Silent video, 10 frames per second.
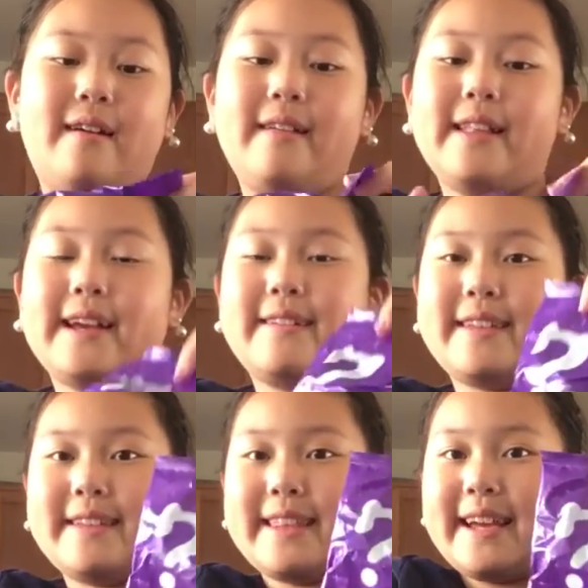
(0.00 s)
Oh, look how
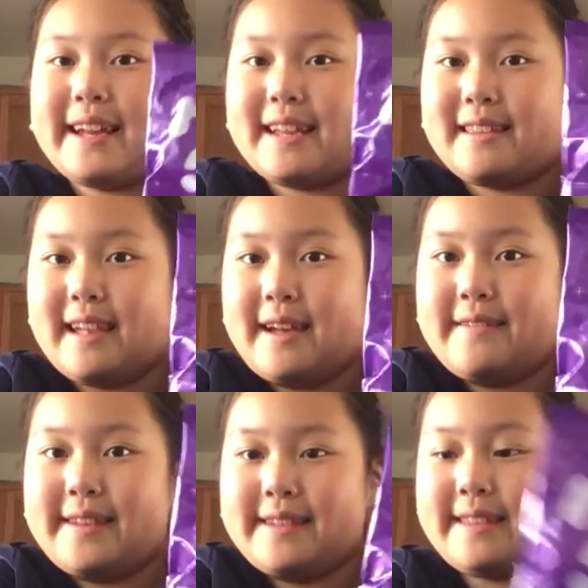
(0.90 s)
cute that is. They
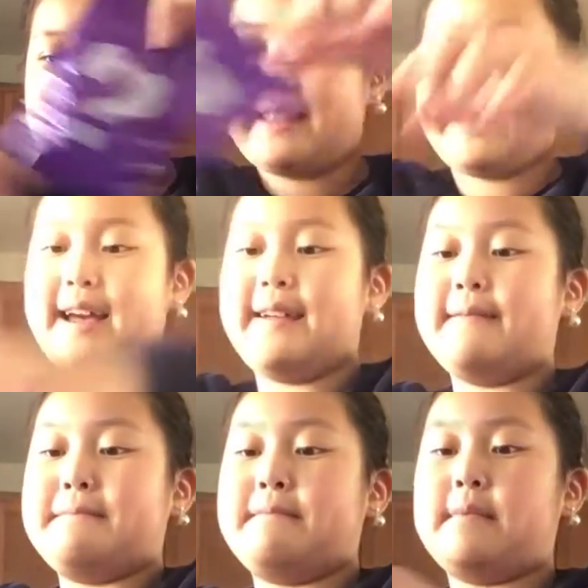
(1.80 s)
have those like
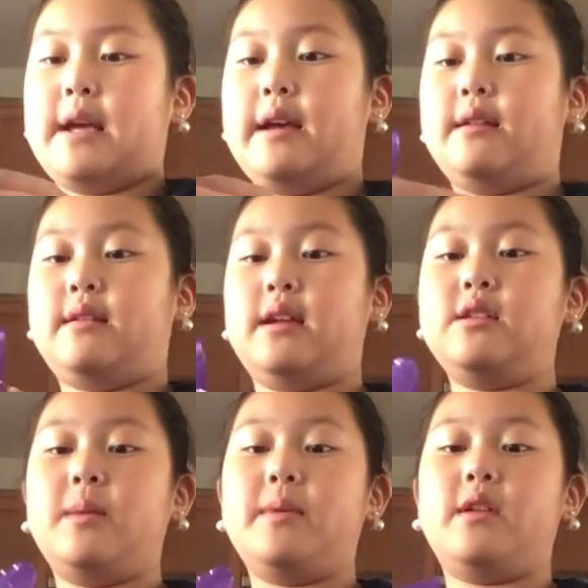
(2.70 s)
that. And
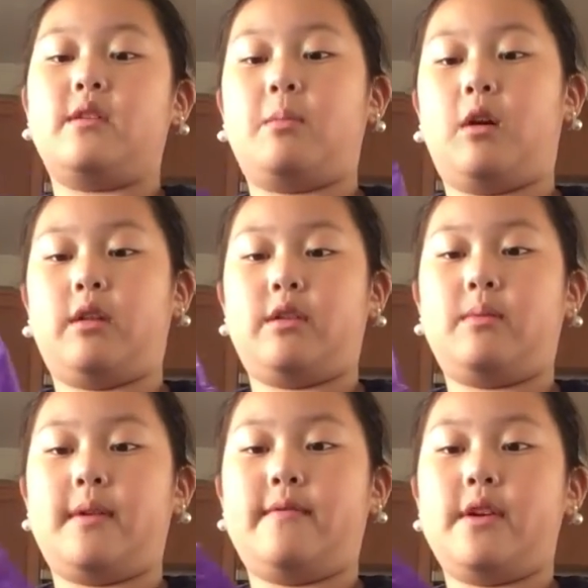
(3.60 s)
let's open the
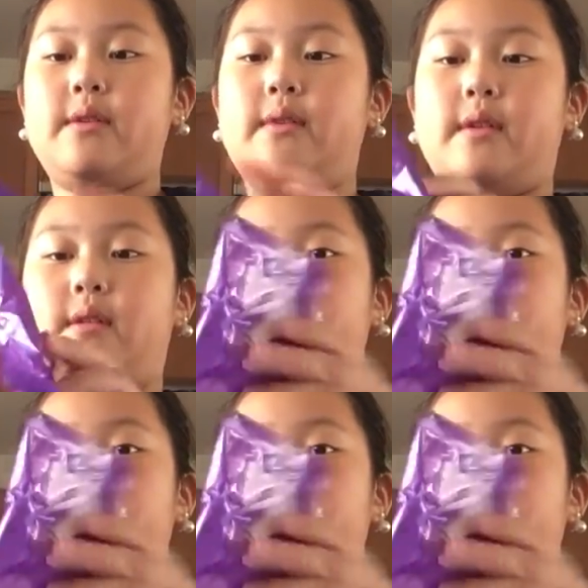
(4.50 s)
smallest one first.